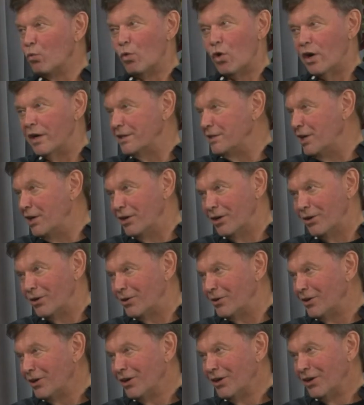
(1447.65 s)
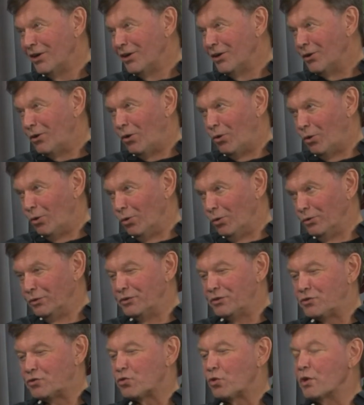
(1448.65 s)

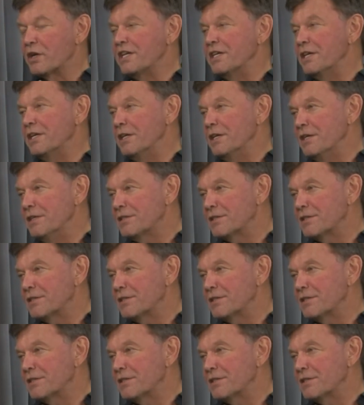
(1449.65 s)
1-year-old trees.